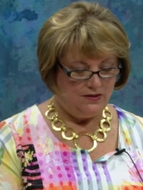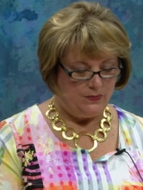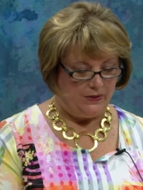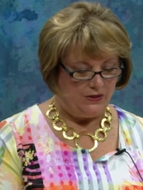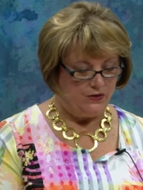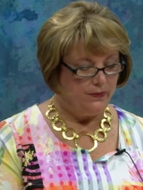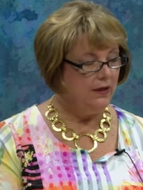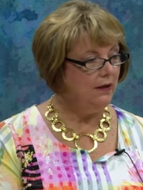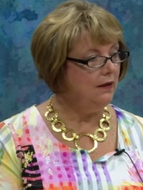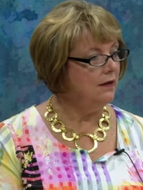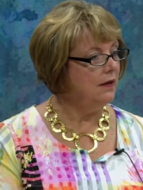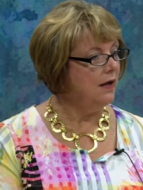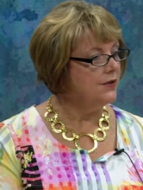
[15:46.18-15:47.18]

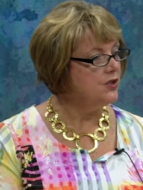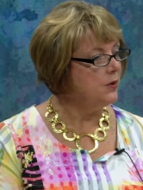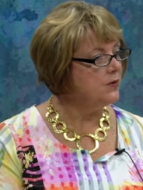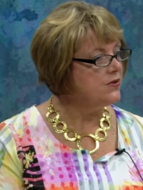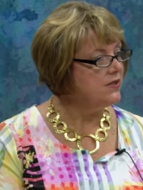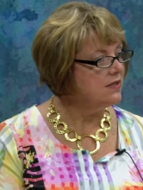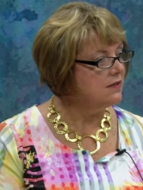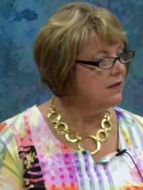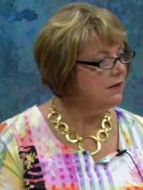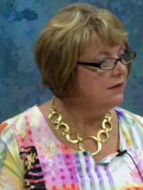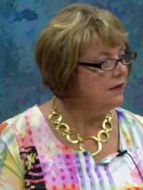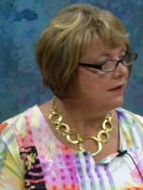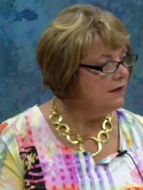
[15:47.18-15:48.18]
between October sixth and
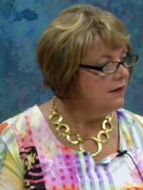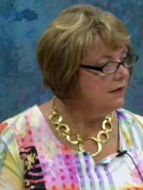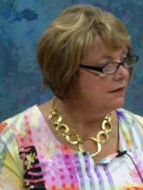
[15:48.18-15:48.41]
the ninth.